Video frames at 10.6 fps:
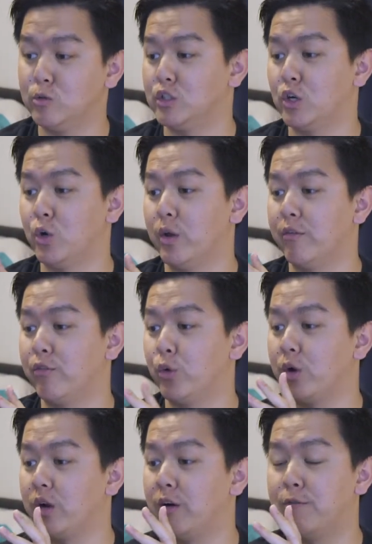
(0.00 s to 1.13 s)
So if
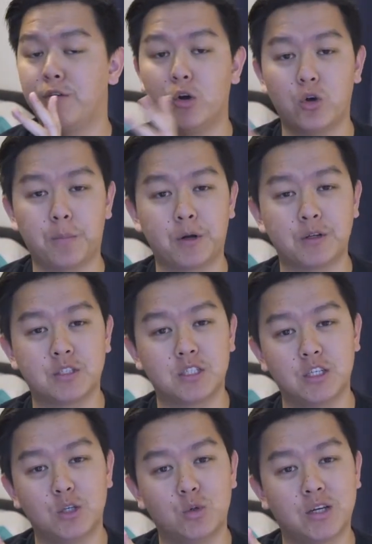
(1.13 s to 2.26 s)
you're a photo
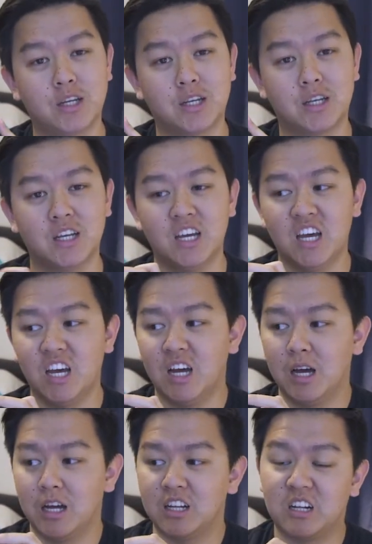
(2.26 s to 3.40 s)
person, you can
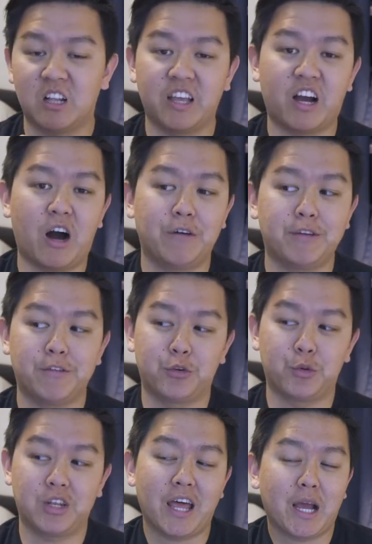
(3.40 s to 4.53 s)
click off if
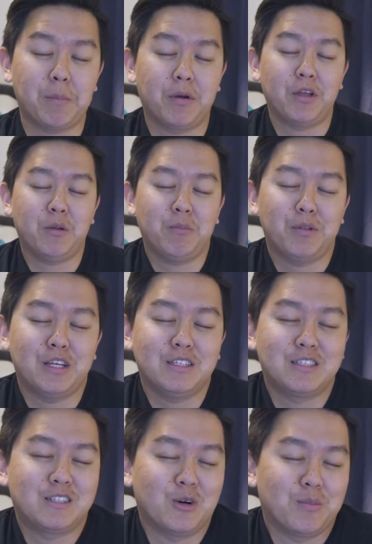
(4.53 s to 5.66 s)
you'd like, but
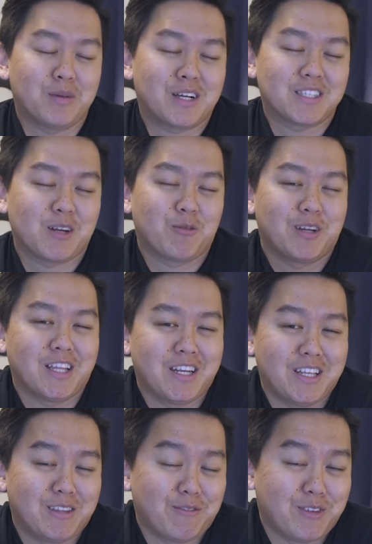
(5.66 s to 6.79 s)
please don't because I really
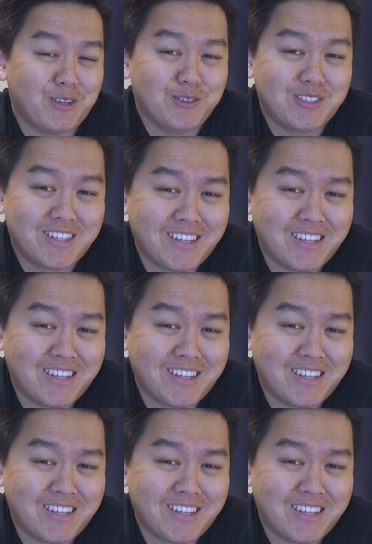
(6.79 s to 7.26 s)
need the views.